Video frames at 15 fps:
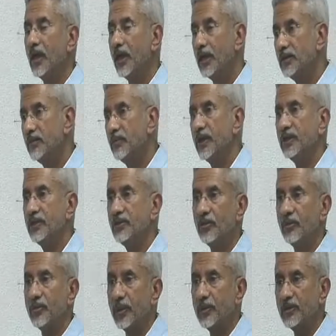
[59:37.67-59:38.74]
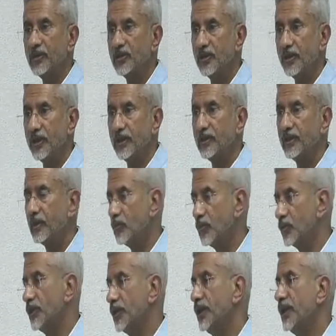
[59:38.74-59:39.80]
In the words of Prime Minister Narendra
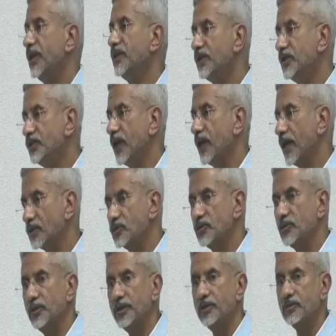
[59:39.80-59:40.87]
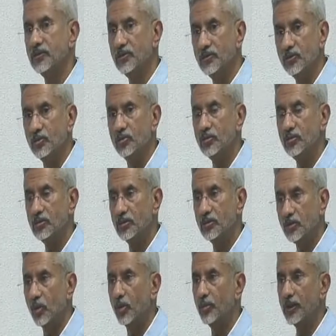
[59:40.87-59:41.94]
Modi, it is actually to do
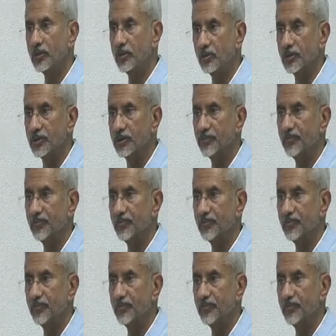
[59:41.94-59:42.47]
global good.